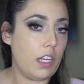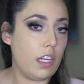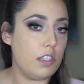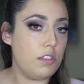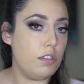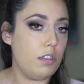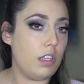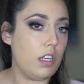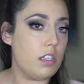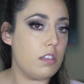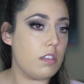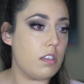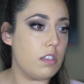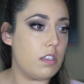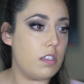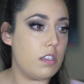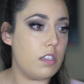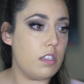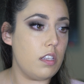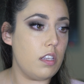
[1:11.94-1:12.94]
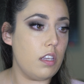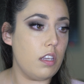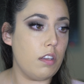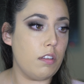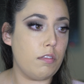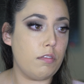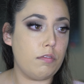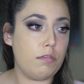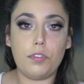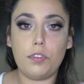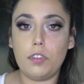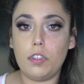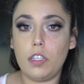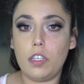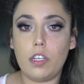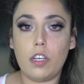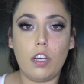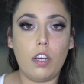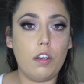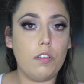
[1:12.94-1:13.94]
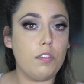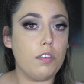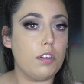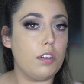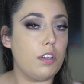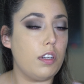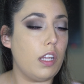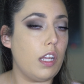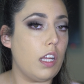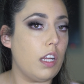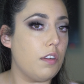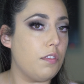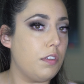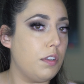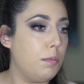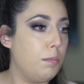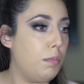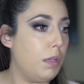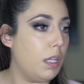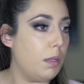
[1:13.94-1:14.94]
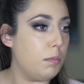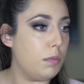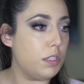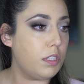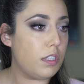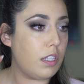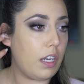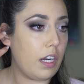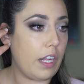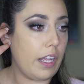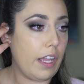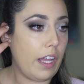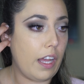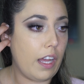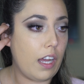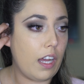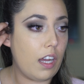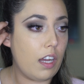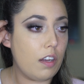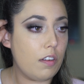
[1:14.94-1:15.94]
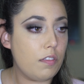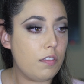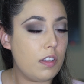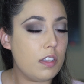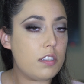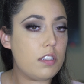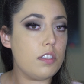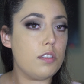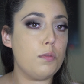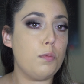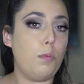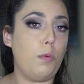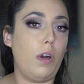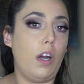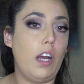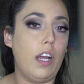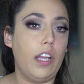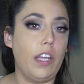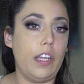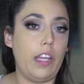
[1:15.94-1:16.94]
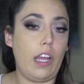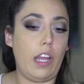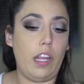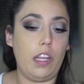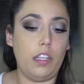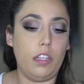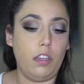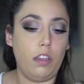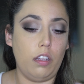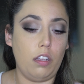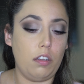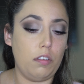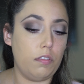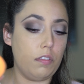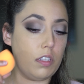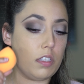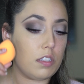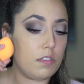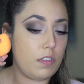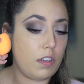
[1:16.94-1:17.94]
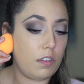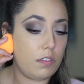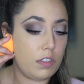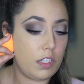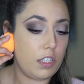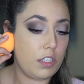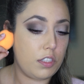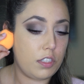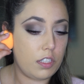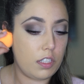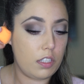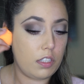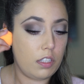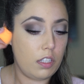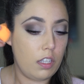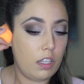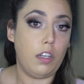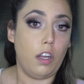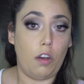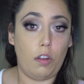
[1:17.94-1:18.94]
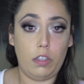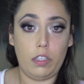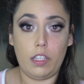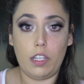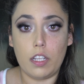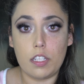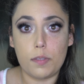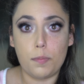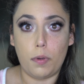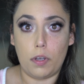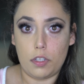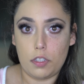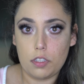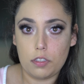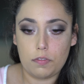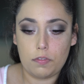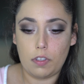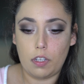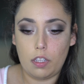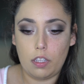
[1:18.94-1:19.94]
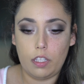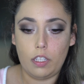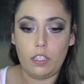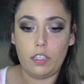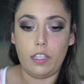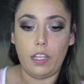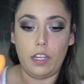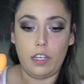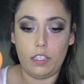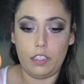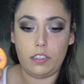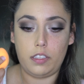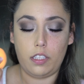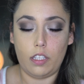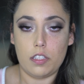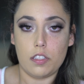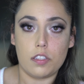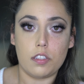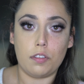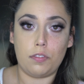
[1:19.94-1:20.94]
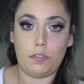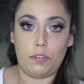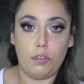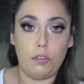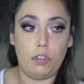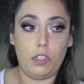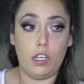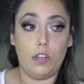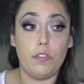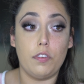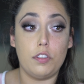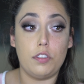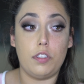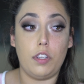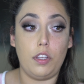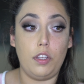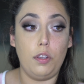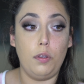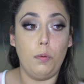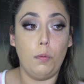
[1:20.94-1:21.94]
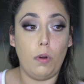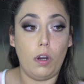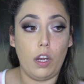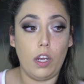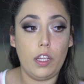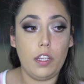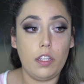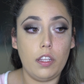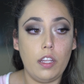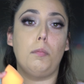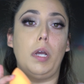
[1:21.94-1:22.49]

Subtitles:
As you guys can see, it fully covered every blemish that I have. This is why I love this foundation. Not only that it's budget friendly, that it does the full coverage that you want.